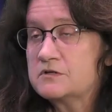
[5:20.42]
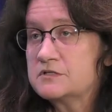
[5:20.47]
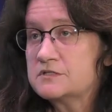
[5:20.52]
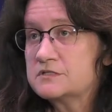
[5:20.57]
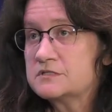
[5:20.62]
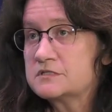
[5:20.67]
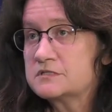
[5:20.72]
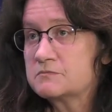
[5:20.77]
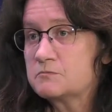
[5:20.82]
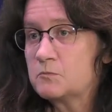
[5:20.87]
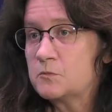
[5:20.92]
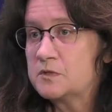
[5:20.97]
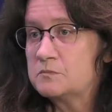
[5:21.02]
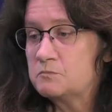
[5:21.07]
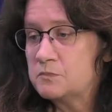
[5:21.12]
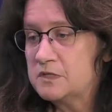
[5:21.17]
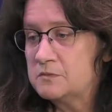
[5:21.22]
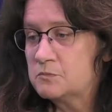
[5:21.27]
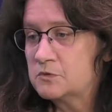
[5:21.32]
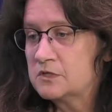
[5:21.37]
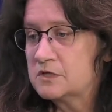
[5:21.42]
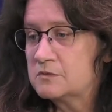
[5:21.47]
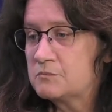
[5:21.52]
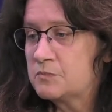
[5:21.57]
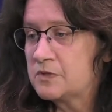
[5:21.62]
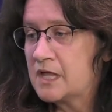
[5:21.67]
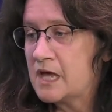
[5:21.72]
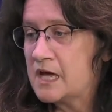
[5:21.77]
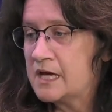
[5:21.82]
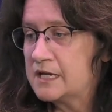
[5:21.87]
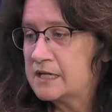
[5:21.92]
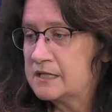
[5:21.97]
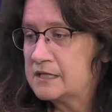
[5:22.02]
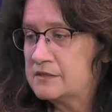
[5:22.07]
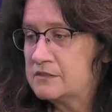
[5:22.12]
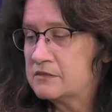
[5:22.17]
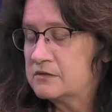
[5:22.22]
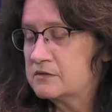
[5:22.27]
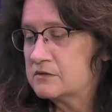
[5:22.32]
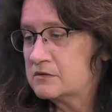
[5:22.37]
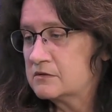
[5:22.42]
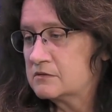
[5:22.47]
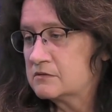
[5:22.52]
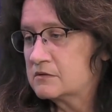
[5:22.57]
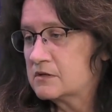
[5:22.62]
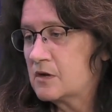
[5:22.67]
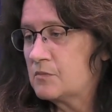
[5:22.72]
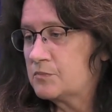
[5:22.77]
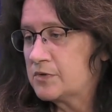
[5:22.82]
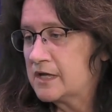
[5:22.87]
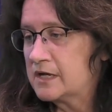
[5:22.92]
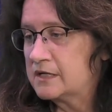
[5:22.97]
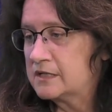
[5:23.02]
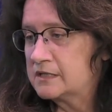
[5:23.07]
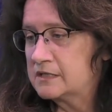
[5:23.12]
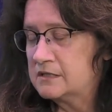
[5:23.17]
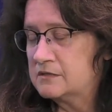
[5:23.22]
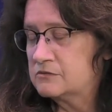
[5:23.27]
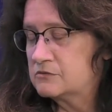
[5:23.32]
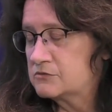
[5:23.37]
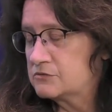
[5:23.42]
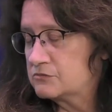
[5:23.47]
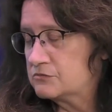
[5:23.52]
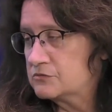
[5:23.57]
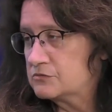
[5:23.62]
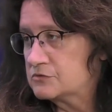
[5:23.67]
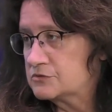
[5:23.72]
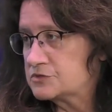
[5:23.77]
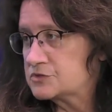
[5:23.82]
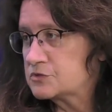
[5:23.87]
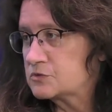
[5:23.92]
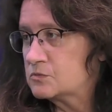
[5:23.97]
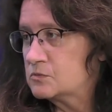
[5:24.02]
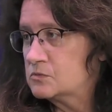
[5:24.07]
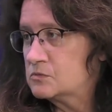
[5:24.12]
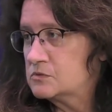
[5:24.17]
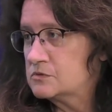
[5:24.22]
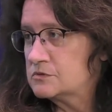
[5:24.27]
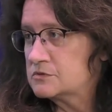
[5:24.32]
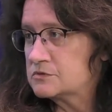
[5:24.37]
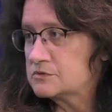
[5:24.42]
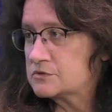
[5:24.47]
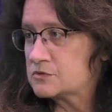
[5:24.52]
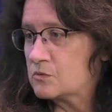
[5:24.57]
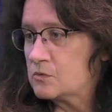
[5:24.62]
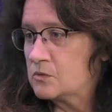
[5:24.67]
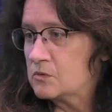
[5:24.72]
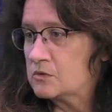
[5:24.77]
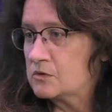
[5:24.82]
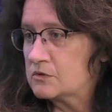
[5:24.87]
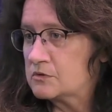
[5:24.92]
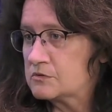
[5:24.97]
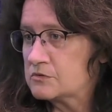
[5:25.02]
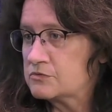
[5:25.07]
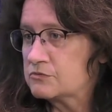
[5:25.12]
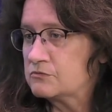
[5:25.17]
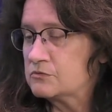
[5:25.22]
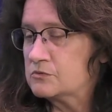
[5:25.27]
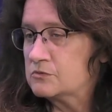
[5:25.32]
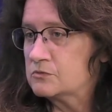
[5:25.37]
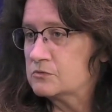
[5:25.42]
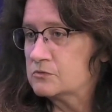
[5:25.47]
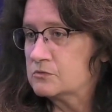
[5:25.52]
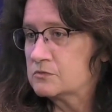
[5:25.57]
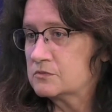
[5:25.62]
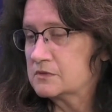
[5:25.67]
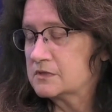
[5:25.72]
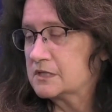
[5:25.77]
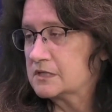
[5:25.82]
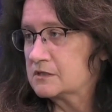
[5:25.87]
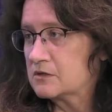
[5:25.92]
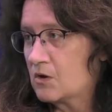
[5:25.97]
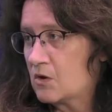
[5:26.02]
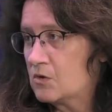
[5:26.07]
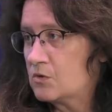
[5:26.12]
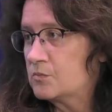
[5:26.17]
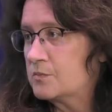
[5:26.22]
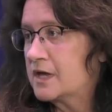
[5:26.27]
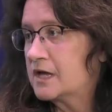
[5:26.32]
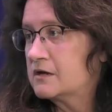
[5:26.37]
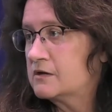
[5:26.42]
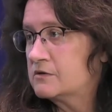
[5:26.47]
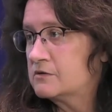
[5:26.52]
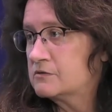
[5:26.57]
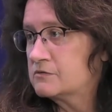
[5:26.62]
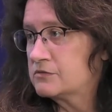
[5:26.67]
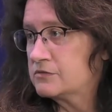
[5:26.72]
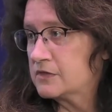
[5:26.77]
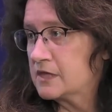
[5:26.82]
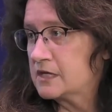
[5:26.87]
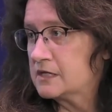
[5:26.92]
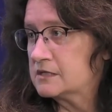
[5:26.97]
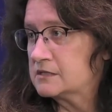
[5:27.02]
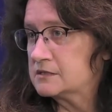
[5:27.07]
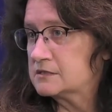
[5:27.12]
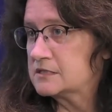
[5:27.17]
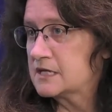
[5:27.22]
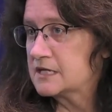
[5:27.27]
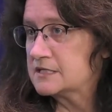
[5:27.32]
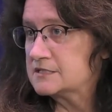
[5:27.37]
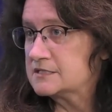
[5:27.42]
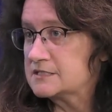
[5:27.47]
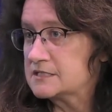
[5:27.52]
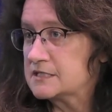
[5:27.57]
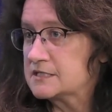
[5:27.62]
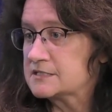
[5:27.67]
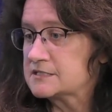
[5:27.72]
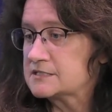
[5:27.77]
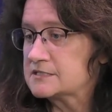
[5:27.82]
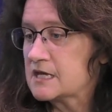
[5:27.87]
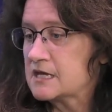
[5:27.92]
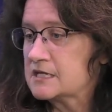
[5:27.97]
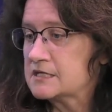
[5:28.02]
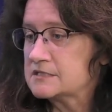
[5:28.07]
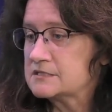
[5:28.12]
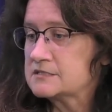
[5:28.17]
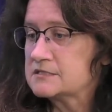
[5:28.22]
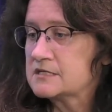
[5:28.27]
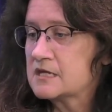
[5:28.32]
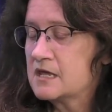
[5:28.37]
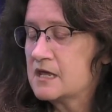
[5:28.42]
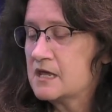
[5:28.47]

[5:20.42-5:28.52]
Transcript: as when people apply, they're applying either through the schools or through like home health and NCSS.